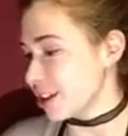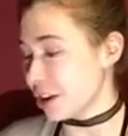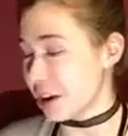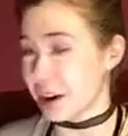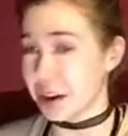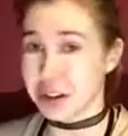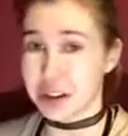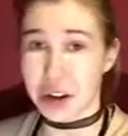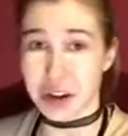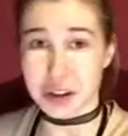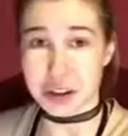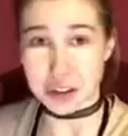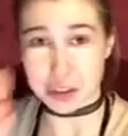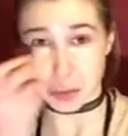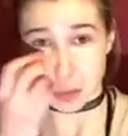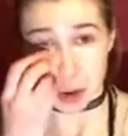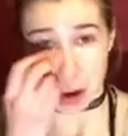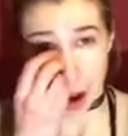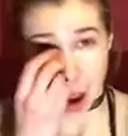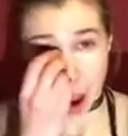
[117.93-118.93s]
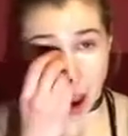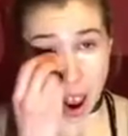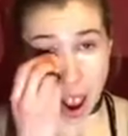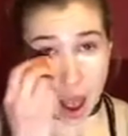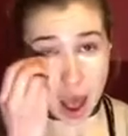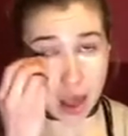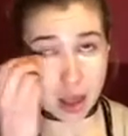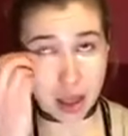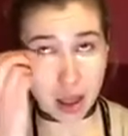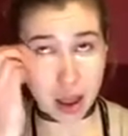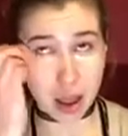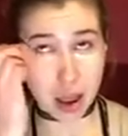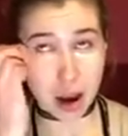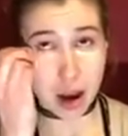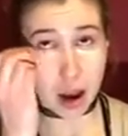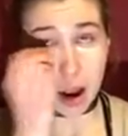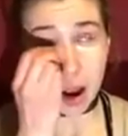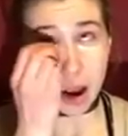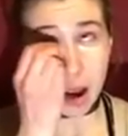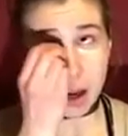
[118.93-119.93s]
Not just one eye. And
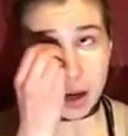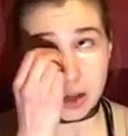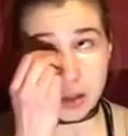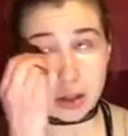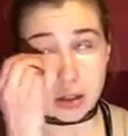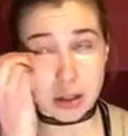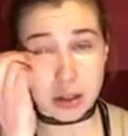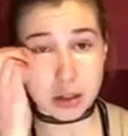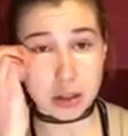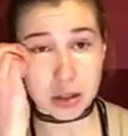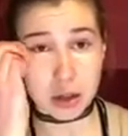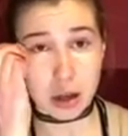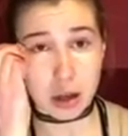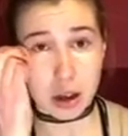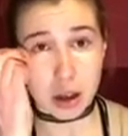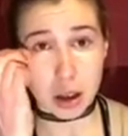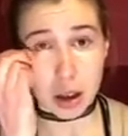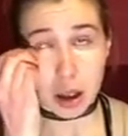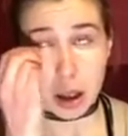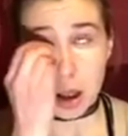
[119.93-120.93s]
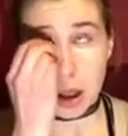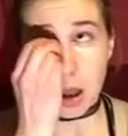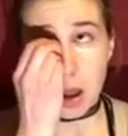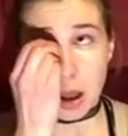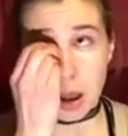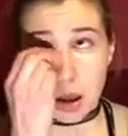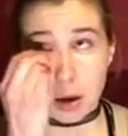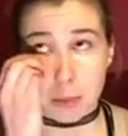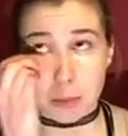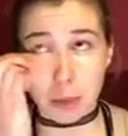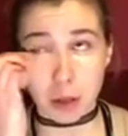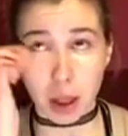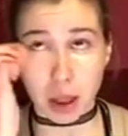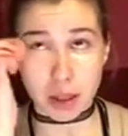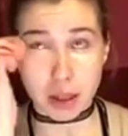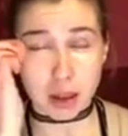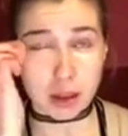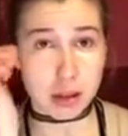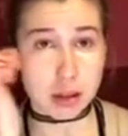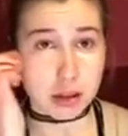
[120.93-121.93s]
then I just
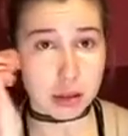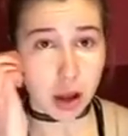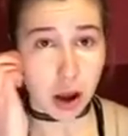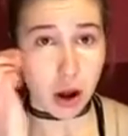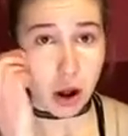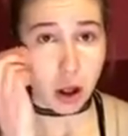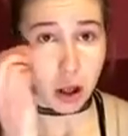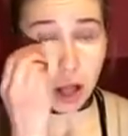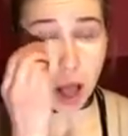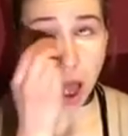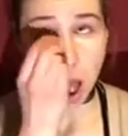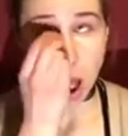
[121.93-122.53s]
blend this all